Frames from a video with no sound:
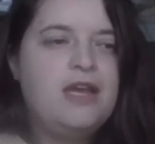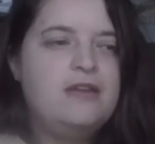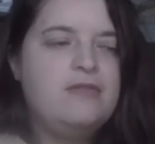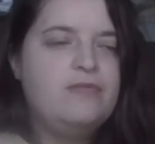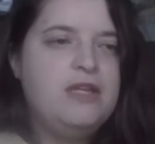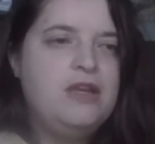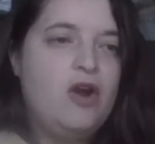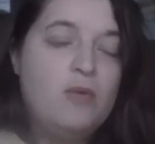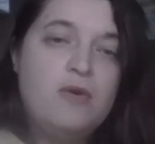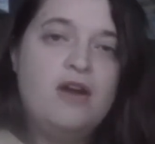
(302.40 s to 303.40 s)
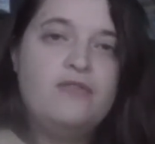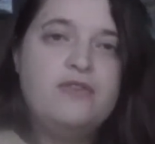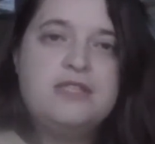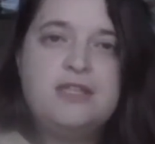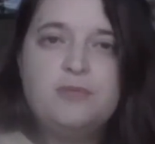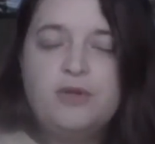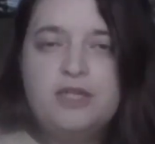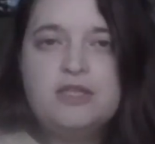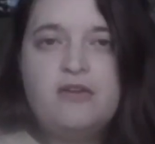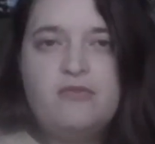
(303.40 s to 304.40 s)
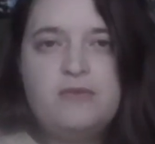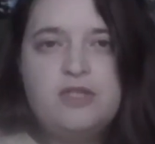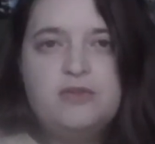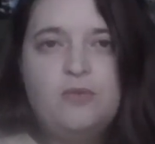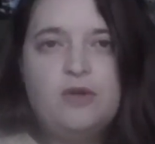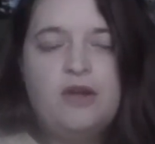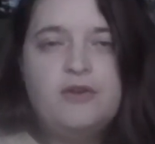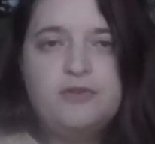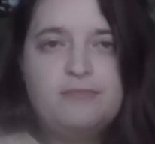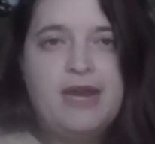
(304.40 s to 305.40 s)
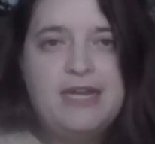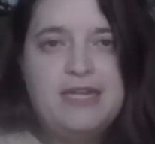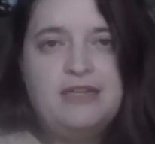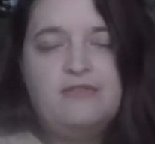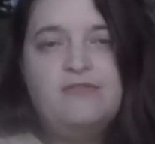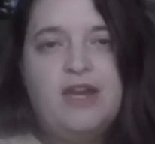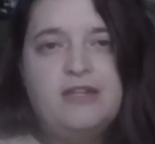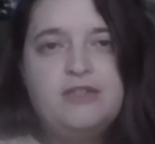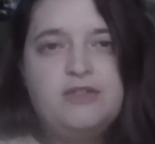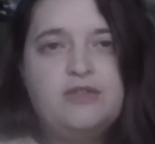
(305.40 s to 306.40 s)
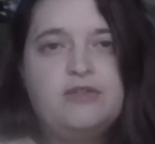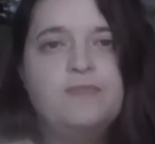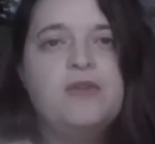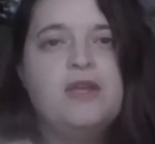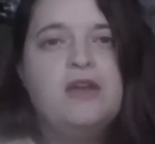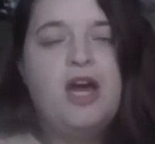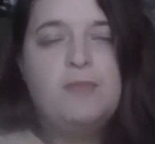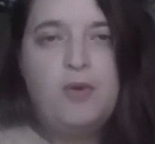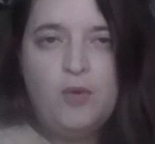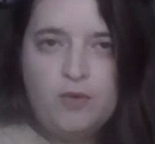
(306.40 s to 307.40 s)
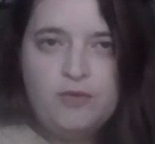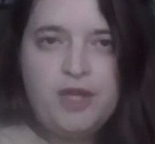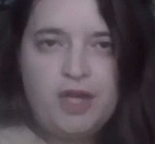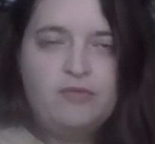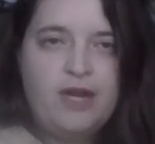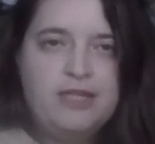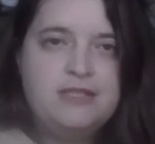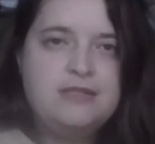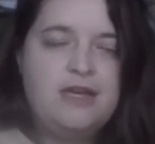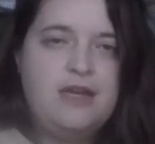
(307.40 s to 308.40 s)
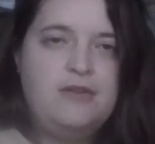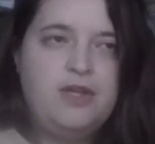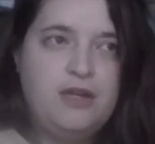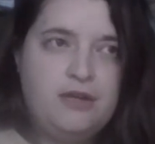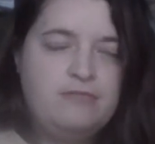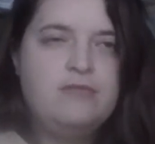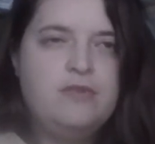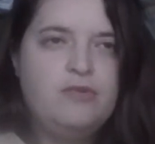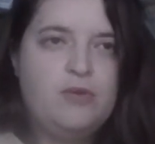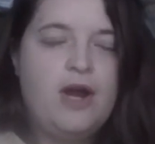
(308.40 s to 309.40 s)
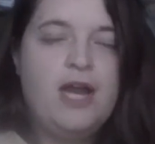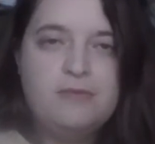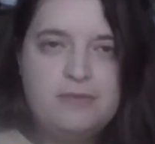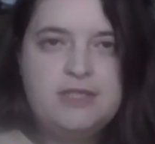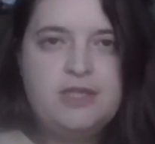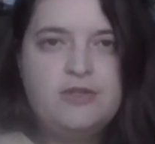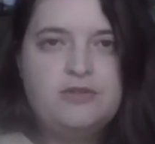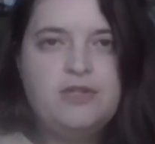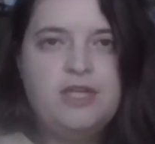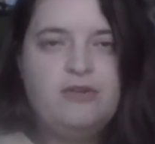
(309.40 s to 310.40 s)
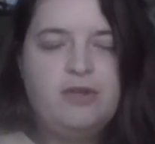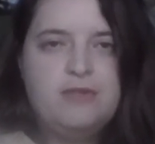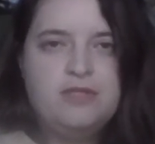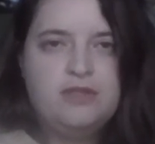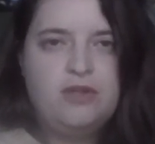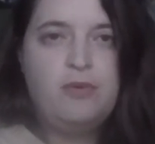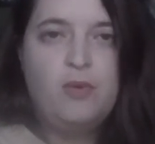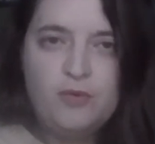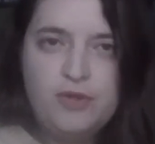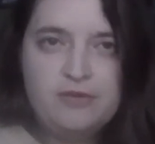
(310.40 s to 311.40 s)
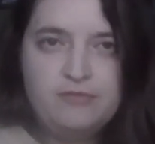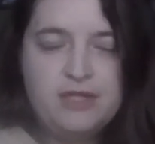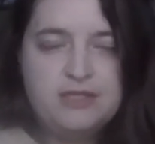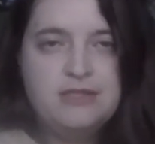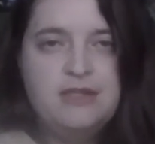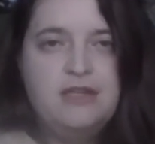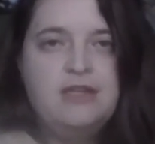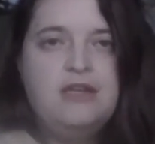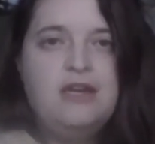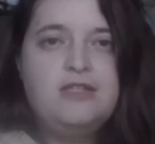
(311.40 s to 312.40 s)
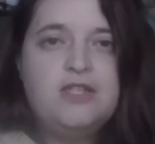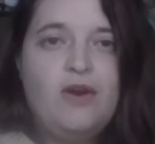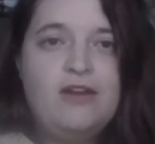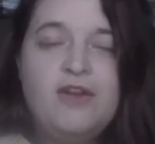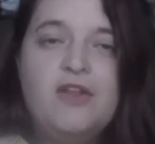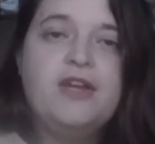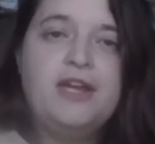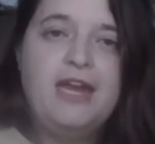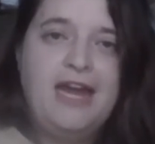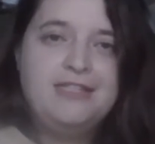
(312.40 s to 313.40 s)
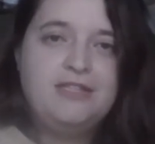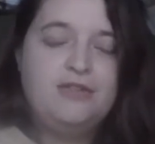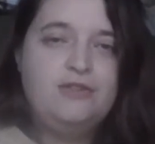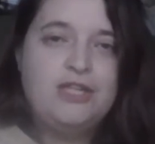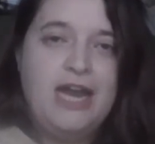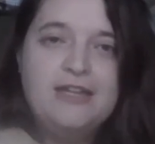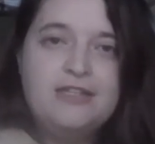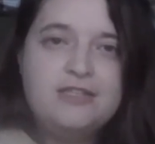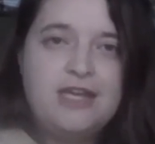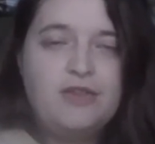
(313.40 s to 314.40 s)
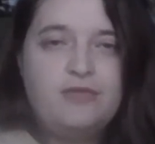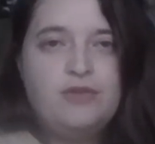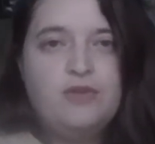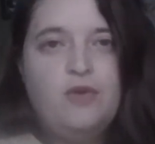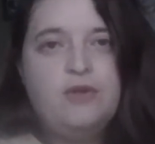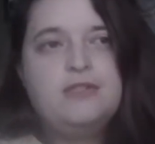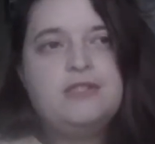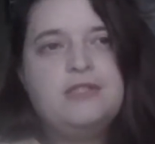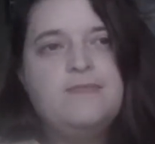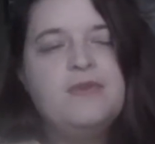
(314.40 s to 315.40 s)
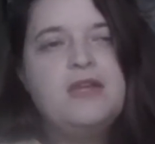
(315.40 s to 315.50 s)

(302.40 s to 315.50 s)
that the Home Office and the British government were undermining and failing to uphold their rights, their requirements under the agreement to uphold that right. And so I felt like I had to challenge that through the courts.